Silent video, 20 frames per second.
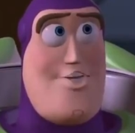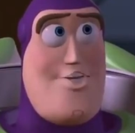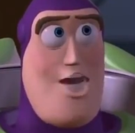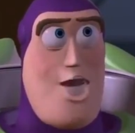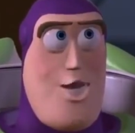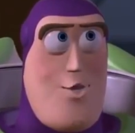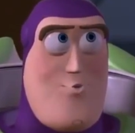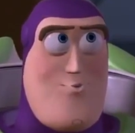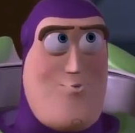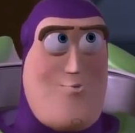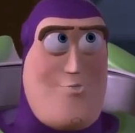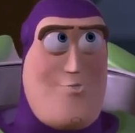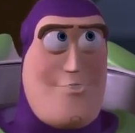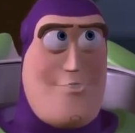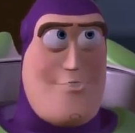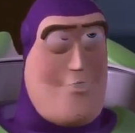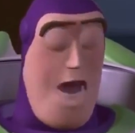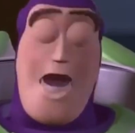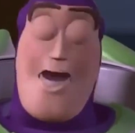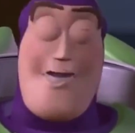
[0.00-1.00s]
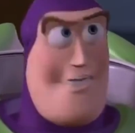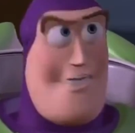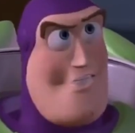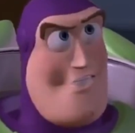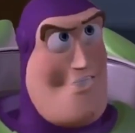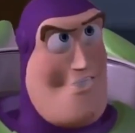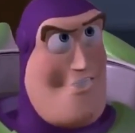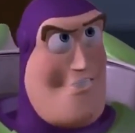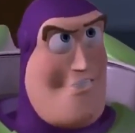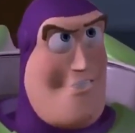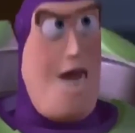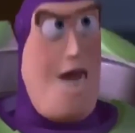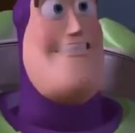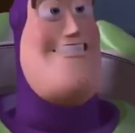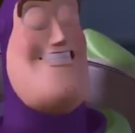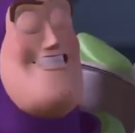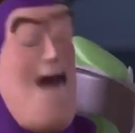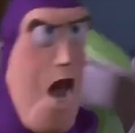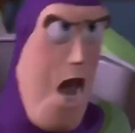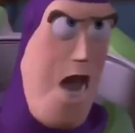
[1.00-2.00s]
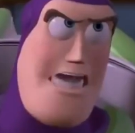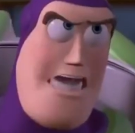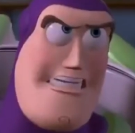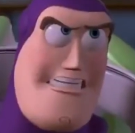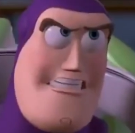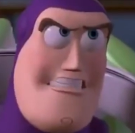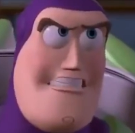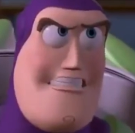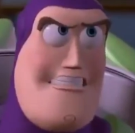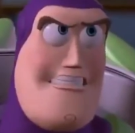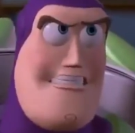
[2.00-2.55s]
You are a toy!